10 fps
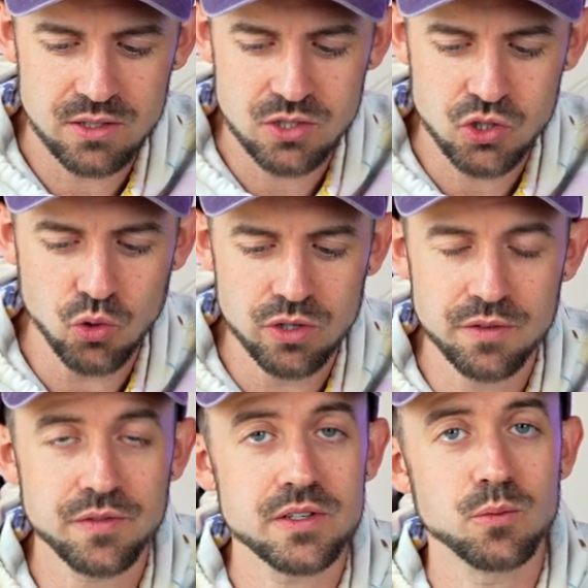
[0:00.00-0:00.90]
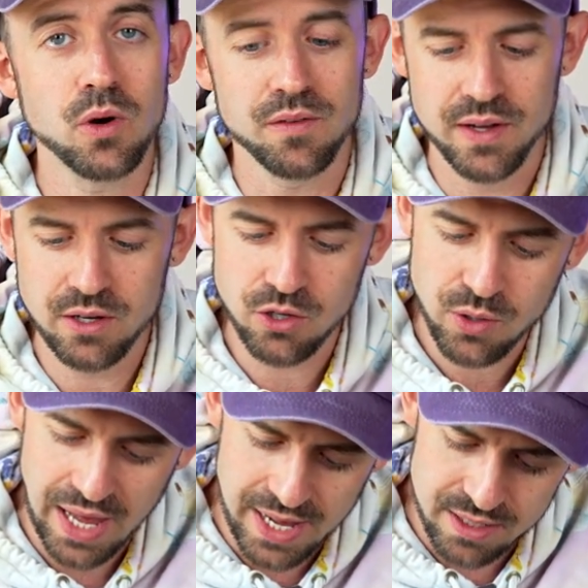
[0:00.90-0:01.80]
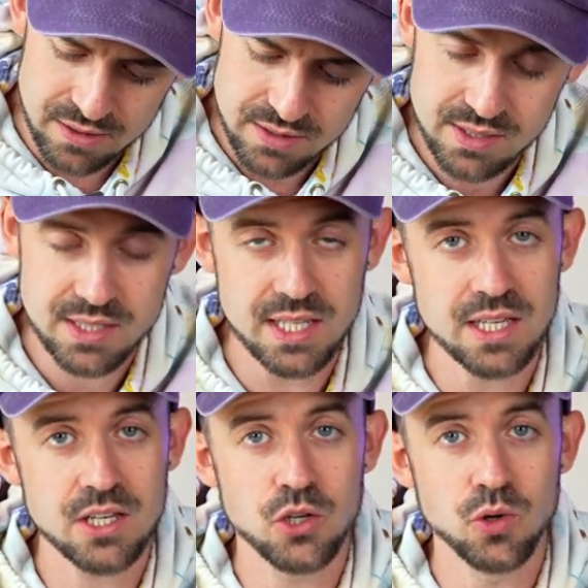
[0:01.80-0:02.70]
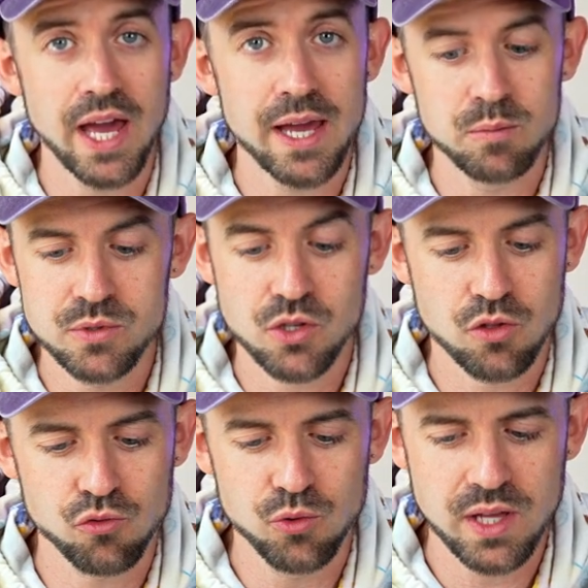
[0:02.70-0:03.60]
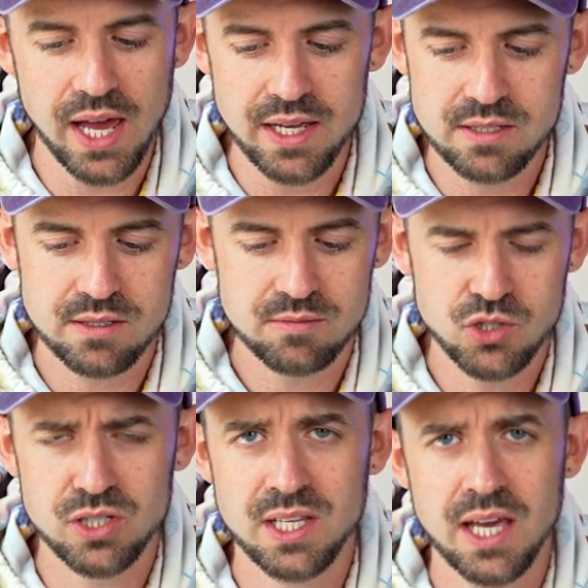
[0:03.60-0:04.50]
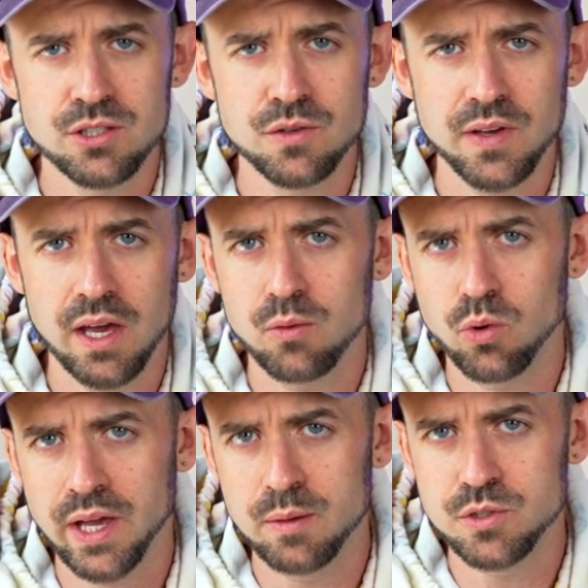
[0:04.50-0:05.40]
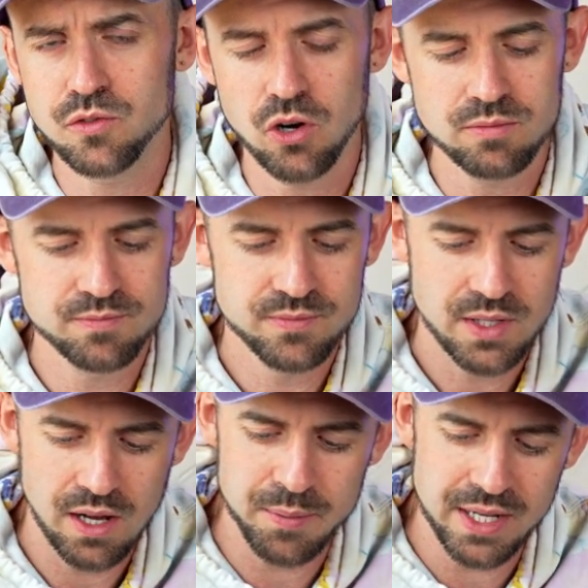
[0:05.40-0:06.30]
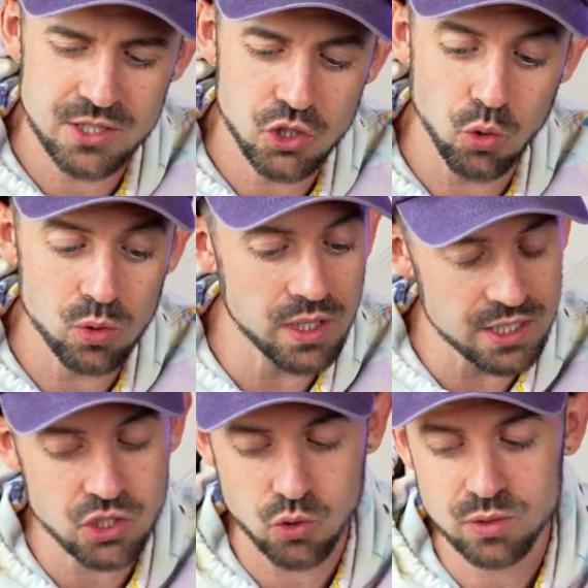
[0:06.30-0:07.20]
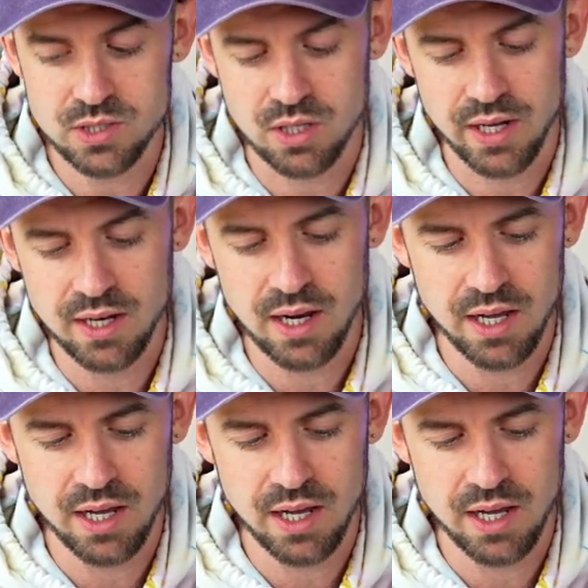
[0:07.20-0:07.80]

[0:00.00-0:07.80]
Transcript: sort of, well, in fact, no, you can see your games through the case, just in case you forget what games you've got. I mean, it's a cool design. I